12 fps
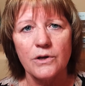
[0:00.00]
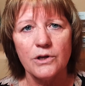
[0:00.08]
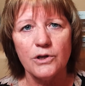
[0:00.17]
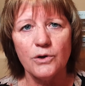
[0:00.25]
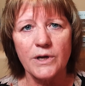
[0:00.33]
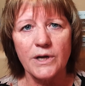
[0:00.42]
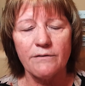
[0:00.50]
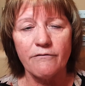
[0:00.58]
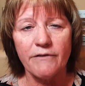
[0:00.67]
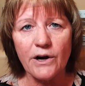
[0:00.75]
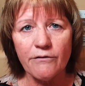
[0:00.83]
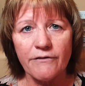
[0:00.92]
you can
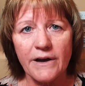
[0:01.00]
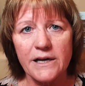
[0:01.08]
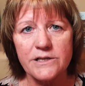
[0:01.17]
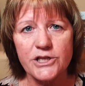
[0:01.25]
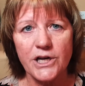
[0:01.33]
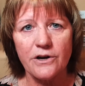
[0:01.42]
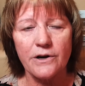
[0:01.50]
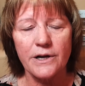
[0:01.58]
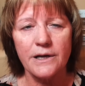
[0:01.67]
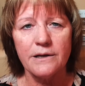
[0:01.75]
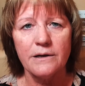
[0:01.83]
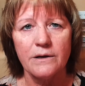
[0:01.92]
verify a
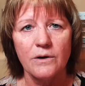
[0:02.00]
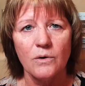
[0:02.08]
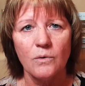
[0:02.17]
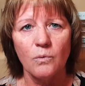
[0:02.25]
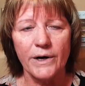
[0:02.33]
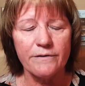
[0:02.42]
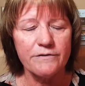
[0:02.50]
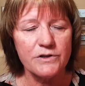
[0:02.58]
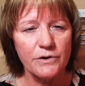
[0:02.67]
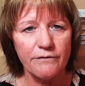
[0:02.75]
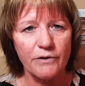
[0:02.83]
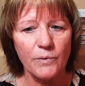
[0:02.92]
charity one of
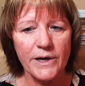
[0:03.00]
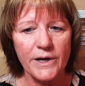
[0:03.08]
two different